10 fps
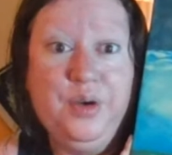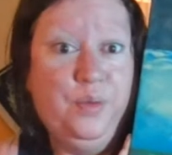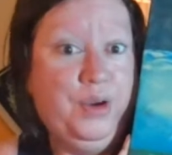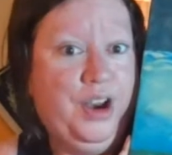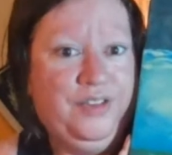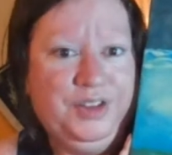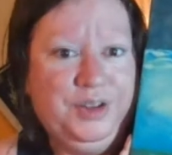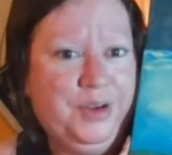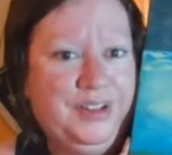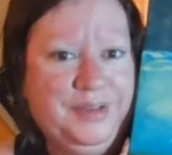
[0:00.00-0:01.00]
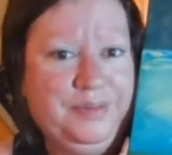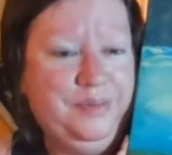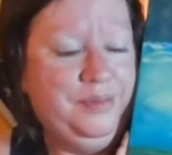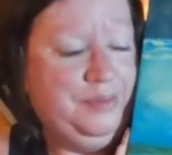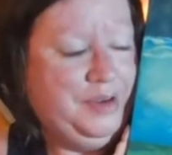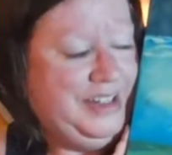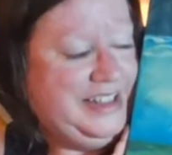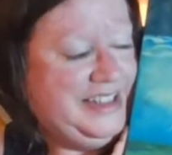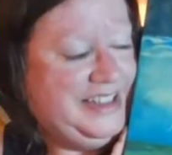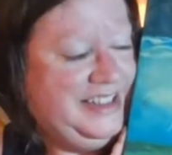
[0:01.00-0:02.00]
wherever you want to put
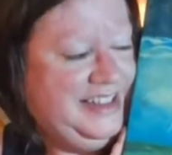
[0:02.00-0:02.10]
it,